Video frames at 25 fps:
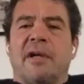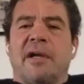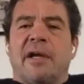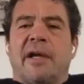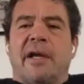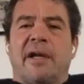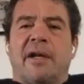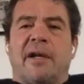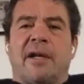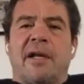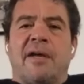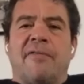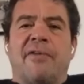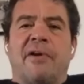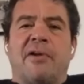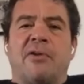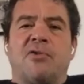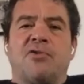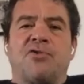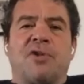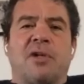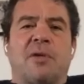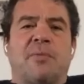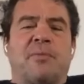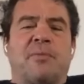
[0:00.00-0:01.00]
And Rafa
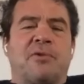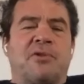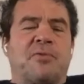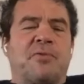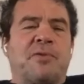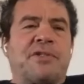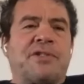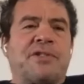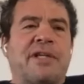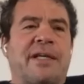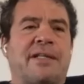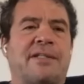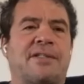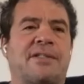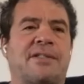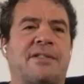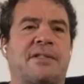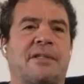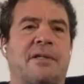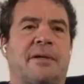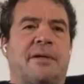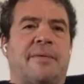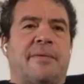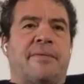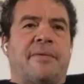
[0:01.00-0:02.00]
usually puts me
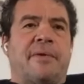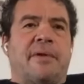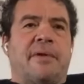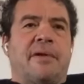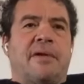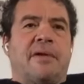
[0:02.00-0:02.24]
sets, um,